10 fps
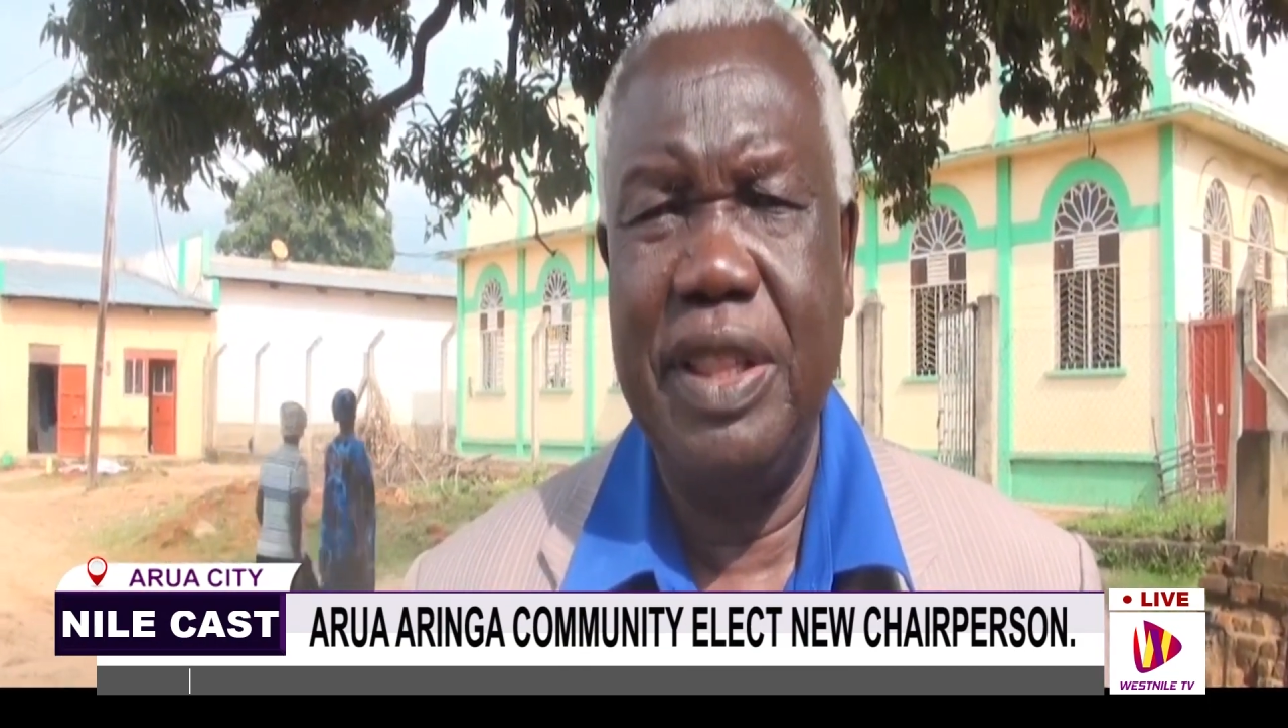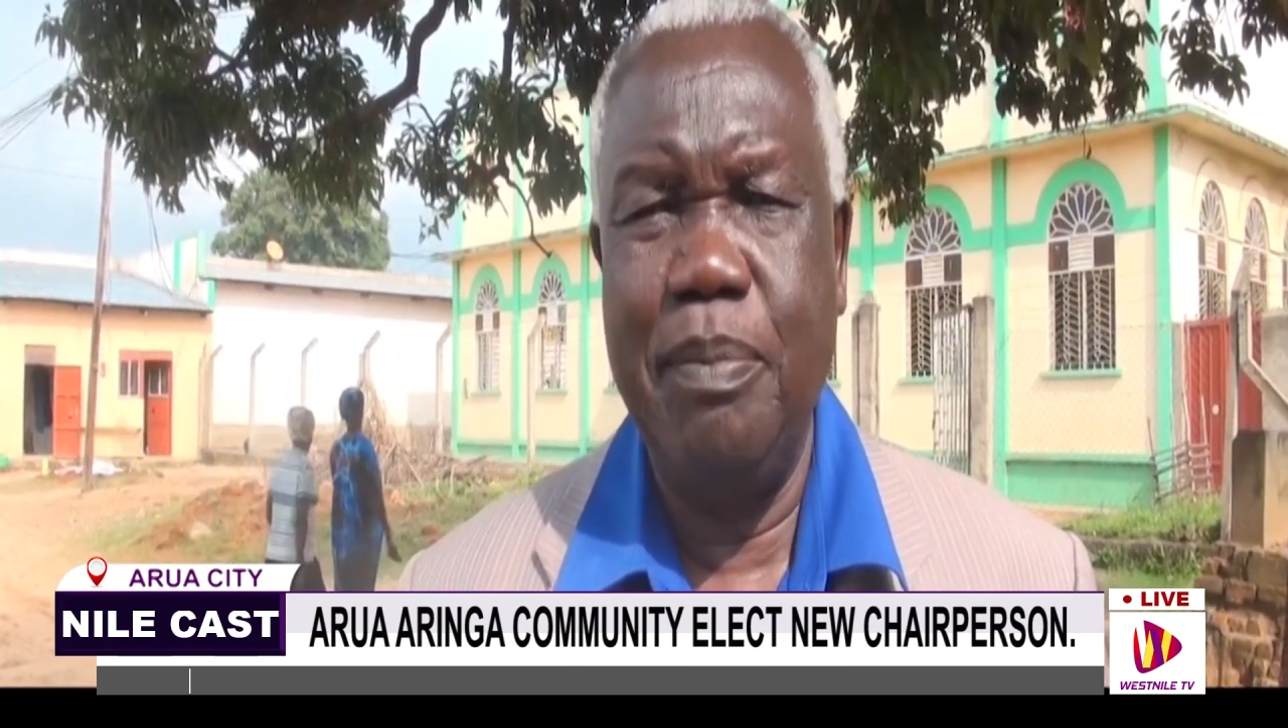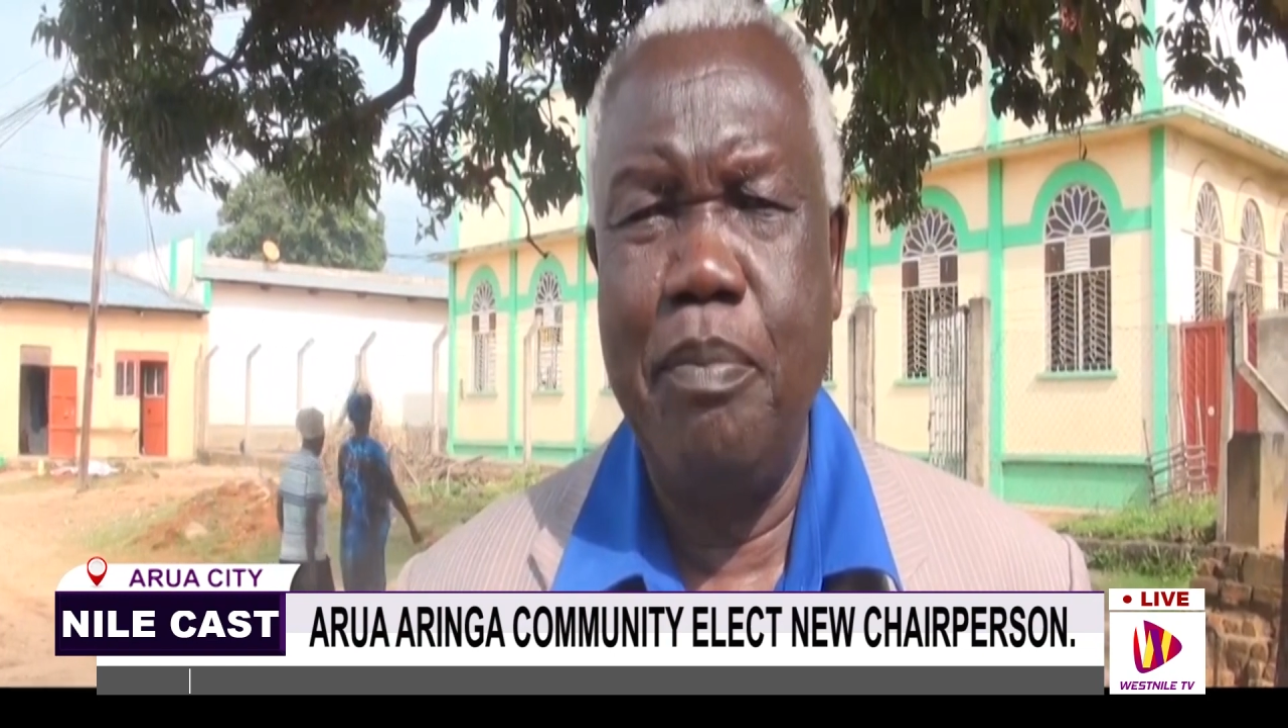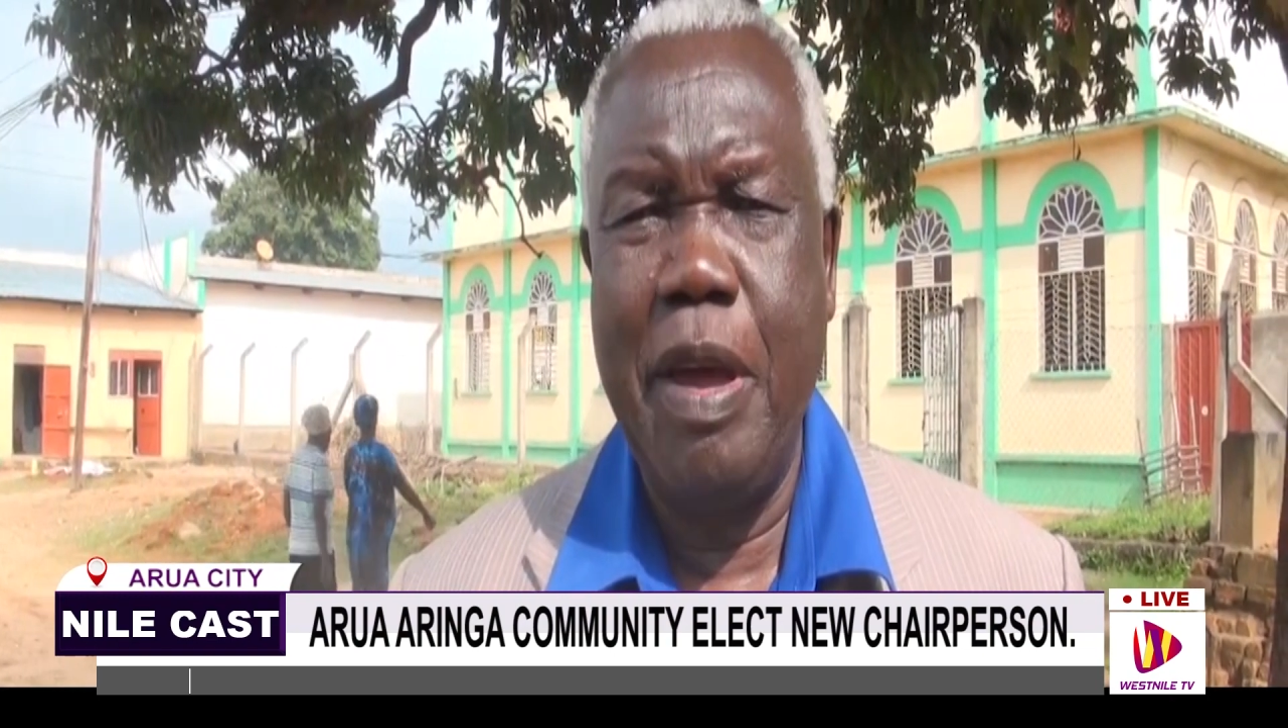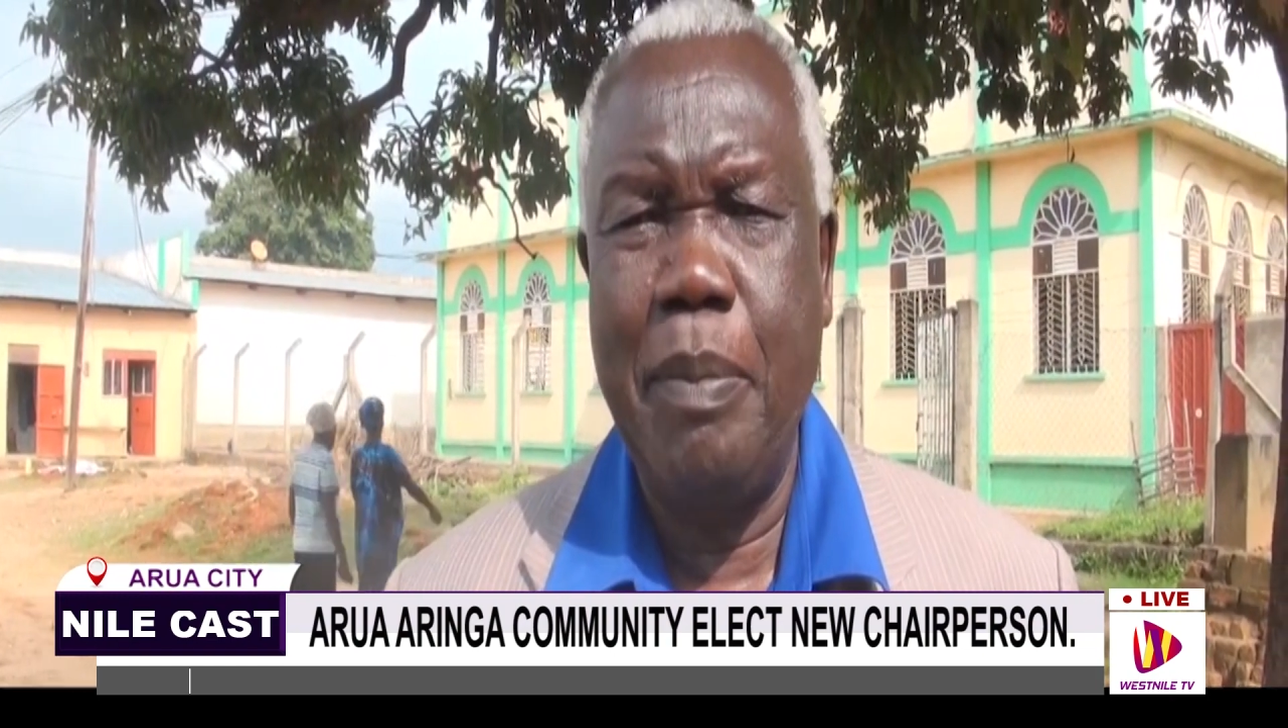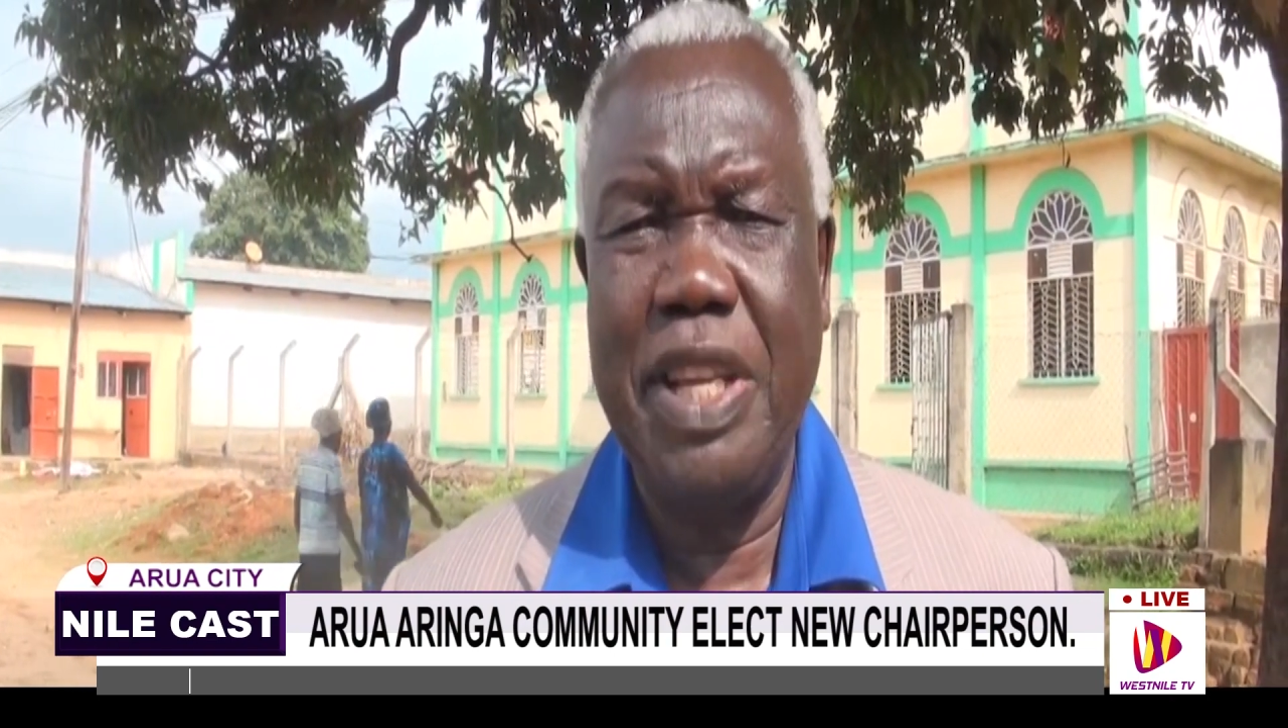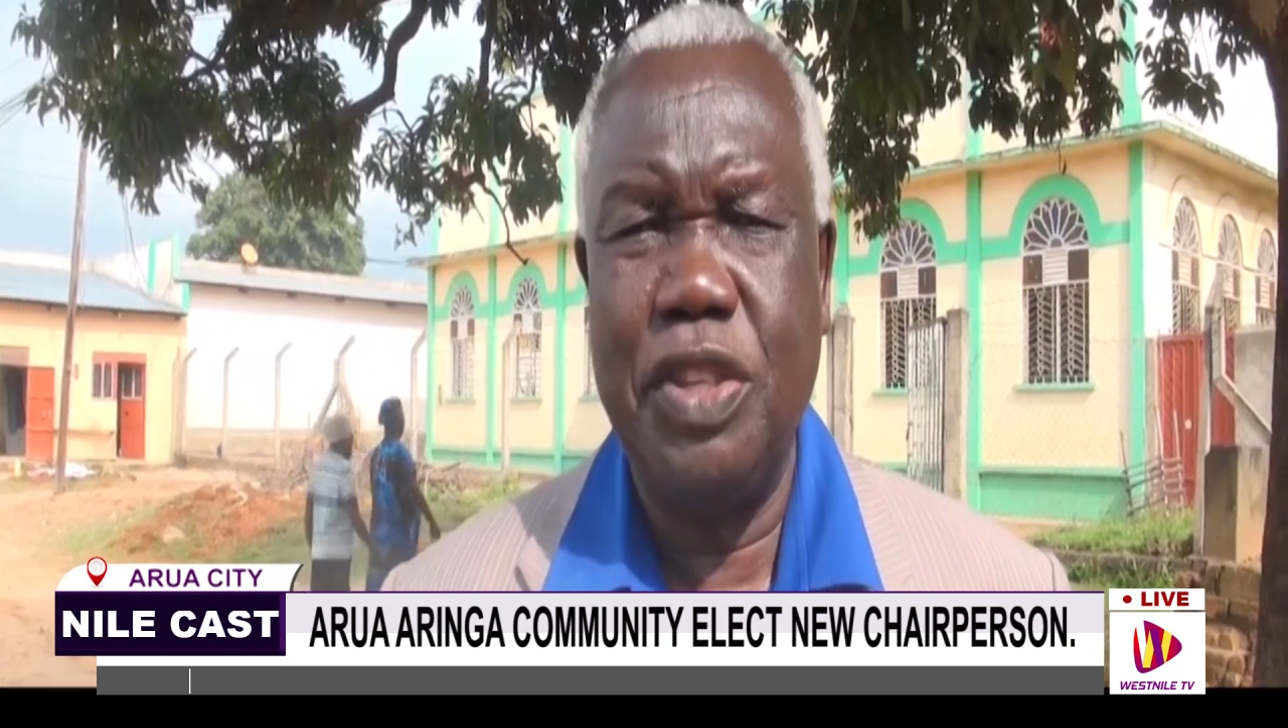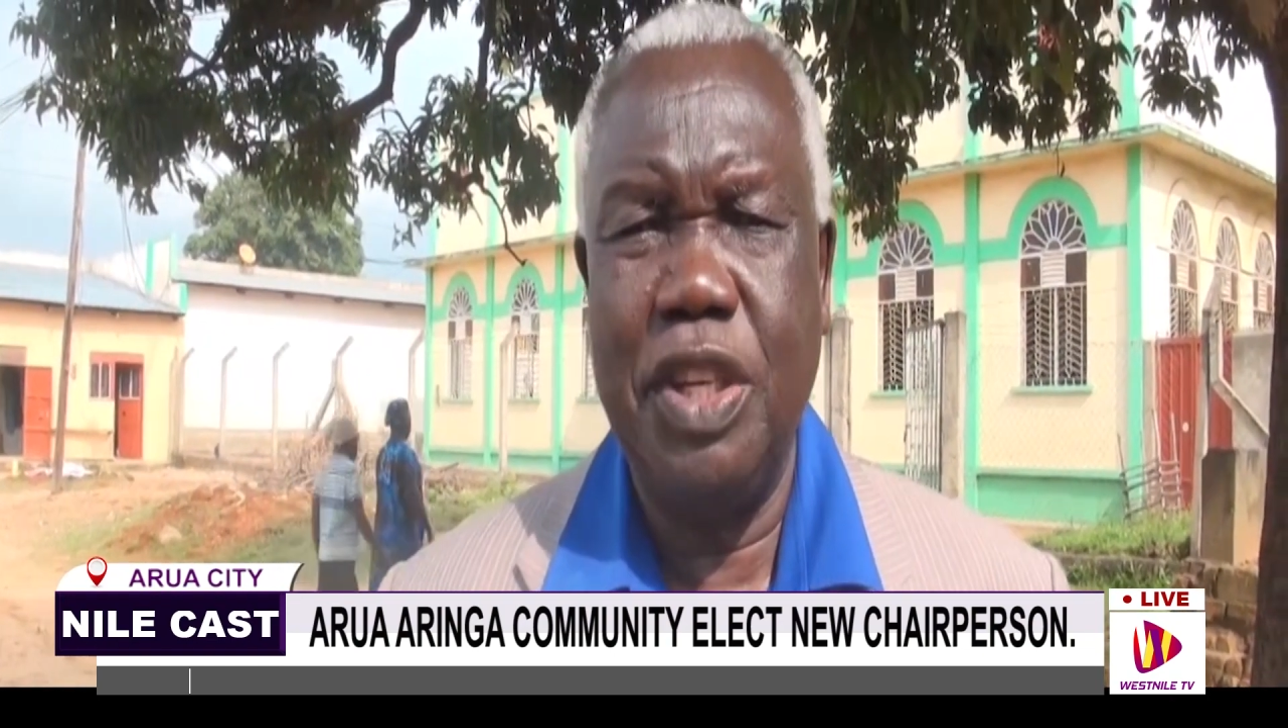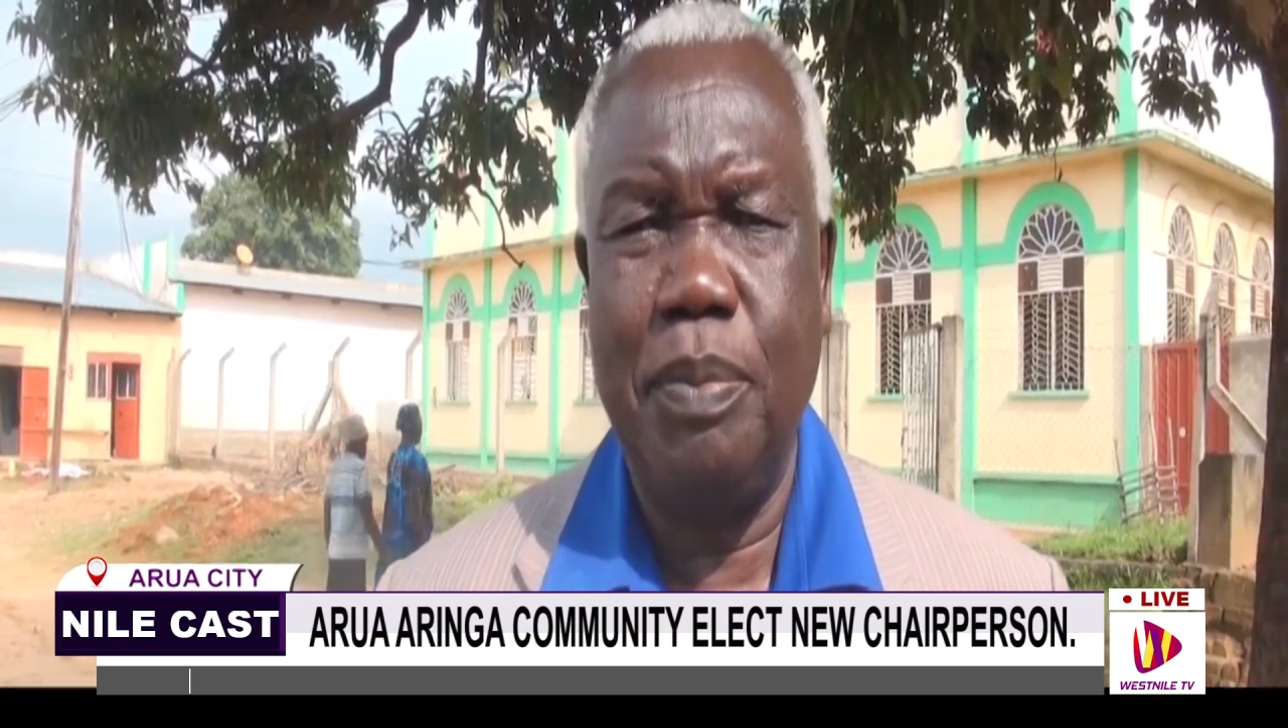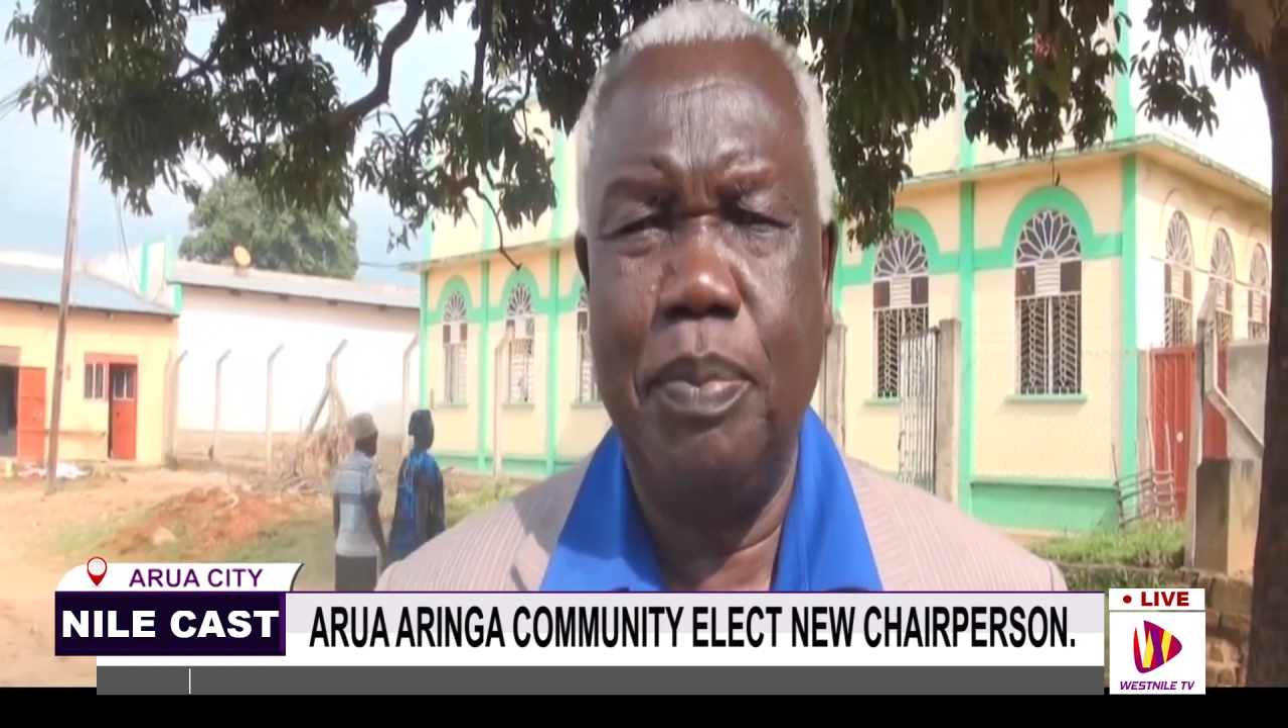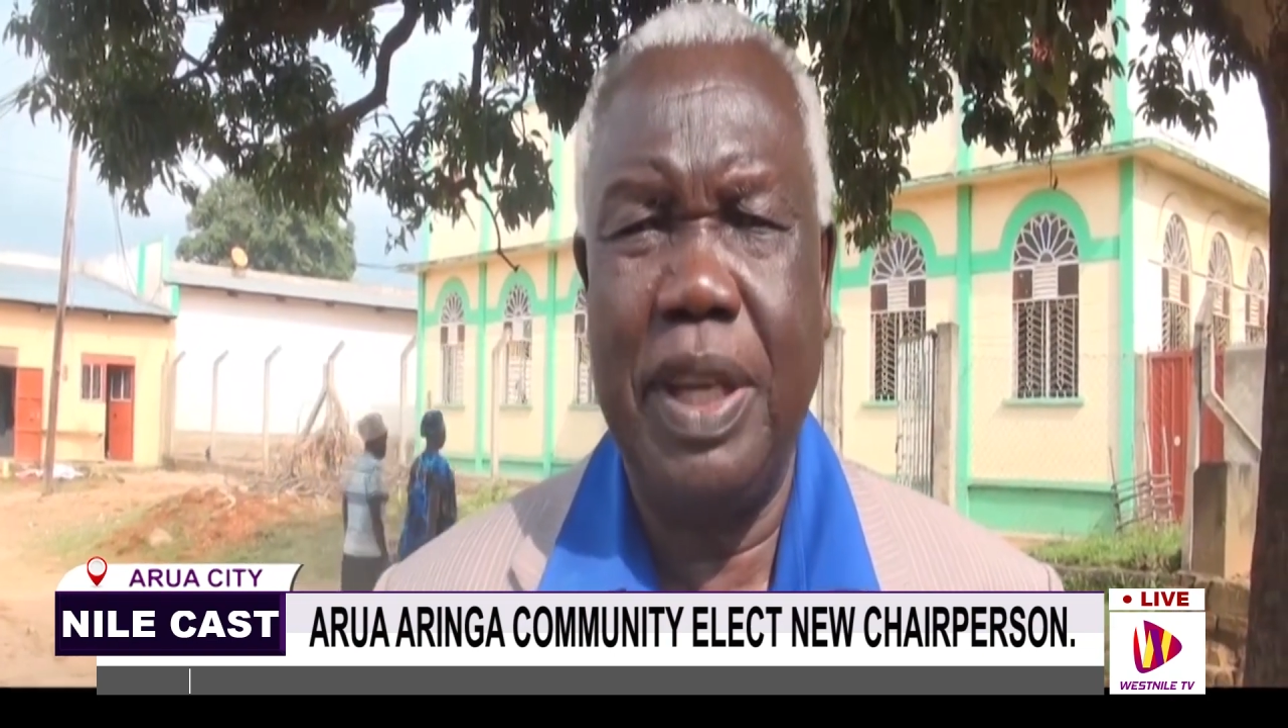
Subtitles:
the membership